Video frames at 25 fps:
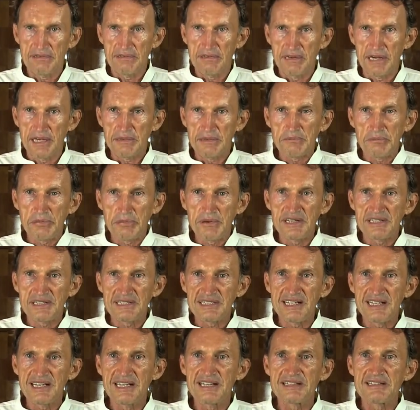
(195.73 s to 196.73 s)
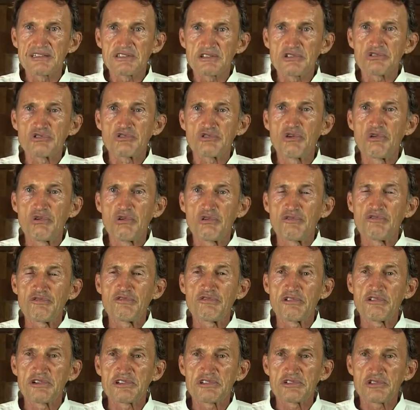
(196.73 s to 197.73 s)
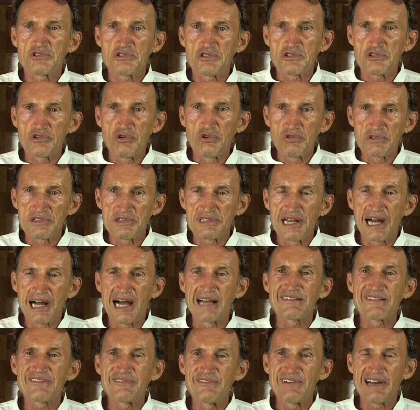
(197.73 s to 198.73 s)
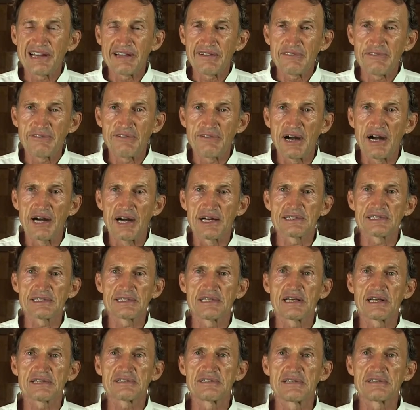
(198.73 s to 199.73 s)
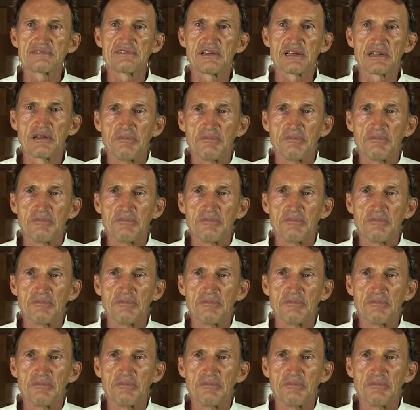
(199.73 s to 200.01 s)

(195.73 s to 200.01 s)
and breathe in two times very fast, like this,